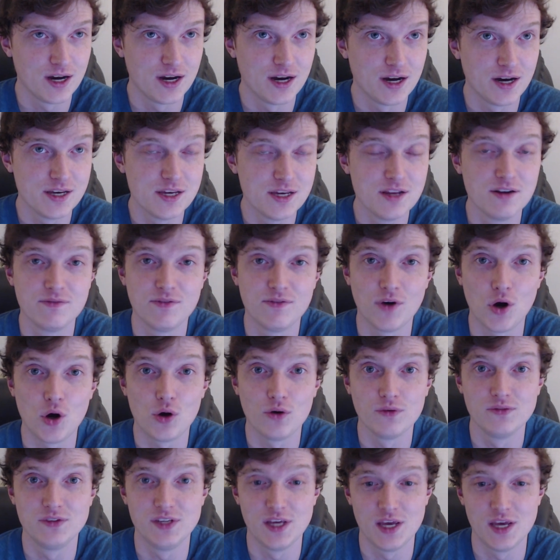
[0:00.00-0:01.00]

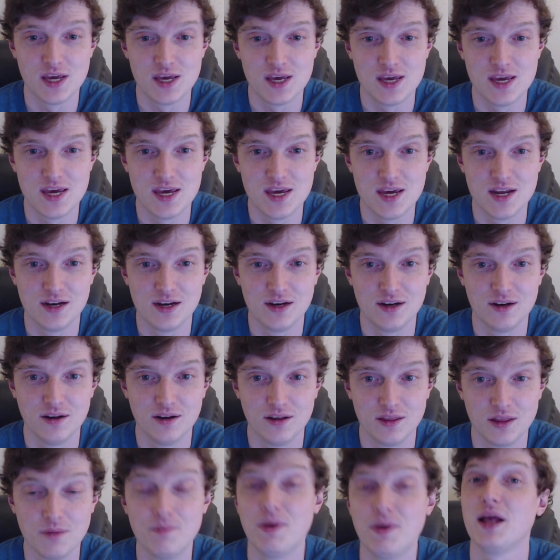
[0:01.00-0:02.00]
involved in
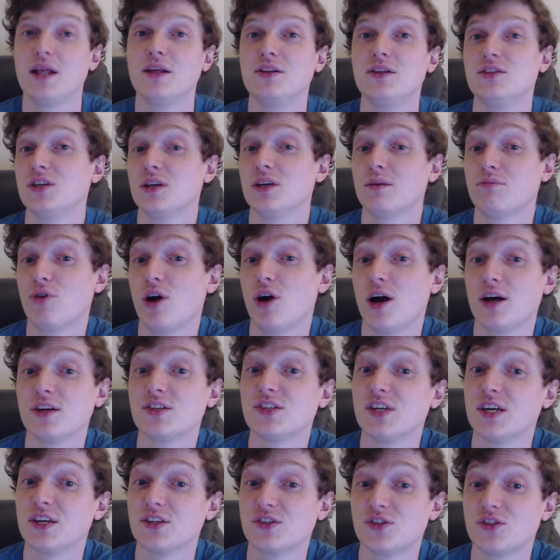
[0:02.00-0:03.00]
the balancing
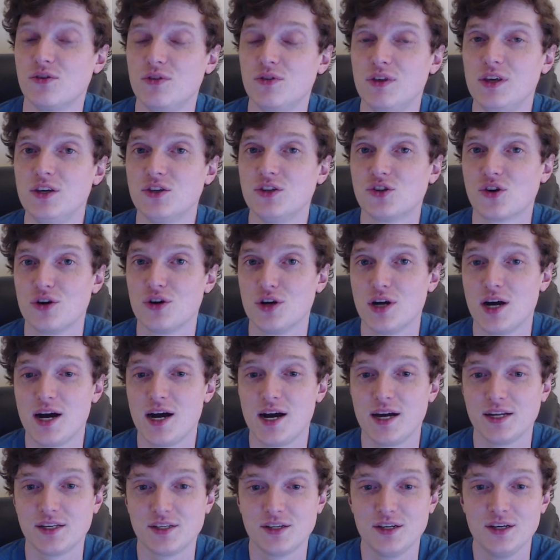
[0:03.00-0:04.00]
process. So these are
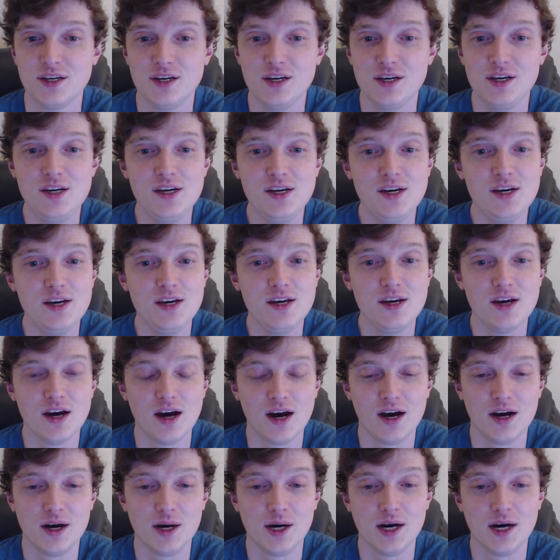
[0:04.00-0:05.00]
not
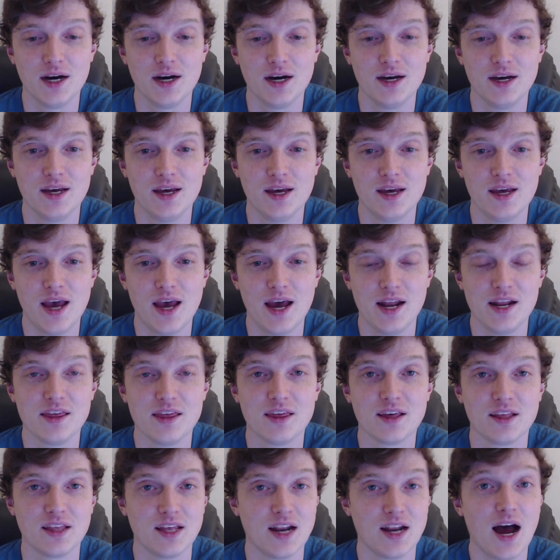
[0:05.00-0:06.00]

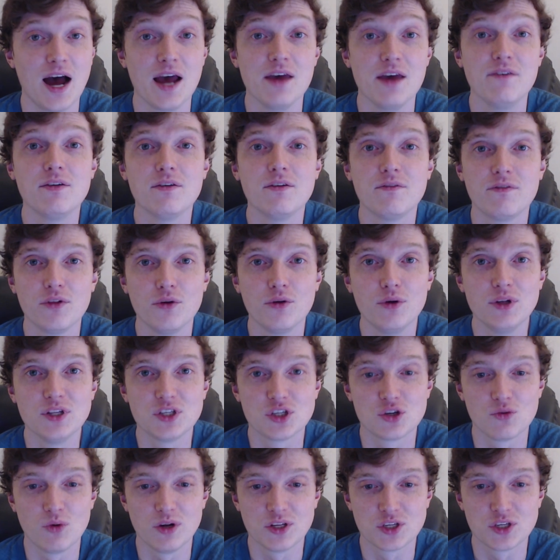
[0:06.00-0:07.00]
anything that I've
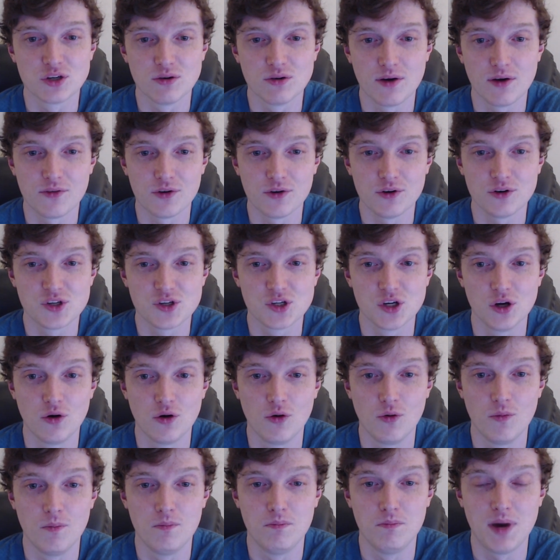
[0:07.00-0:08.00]
influenced whatsoever.
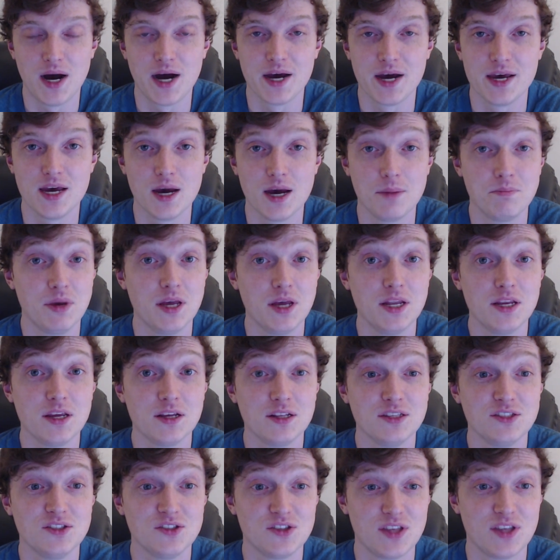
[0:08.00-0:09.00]
So my
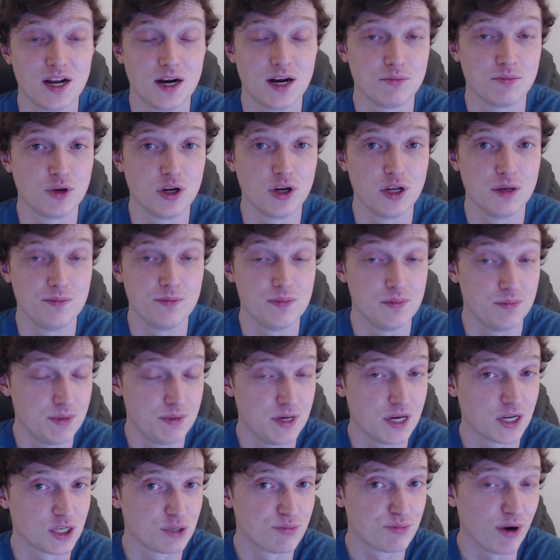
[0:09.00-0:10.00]
opinions that I'm going to be
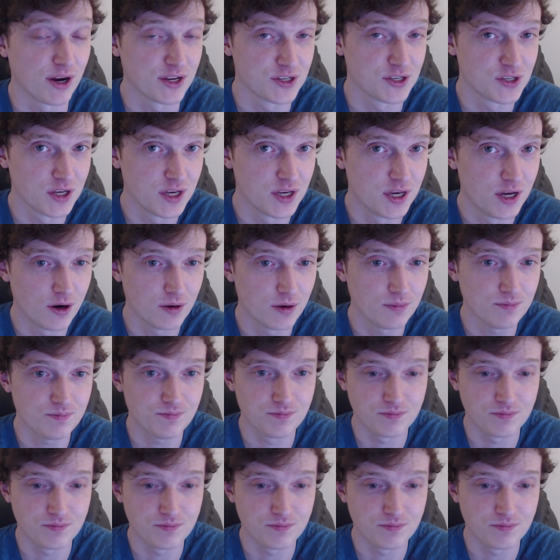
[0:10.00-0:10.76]
expressing here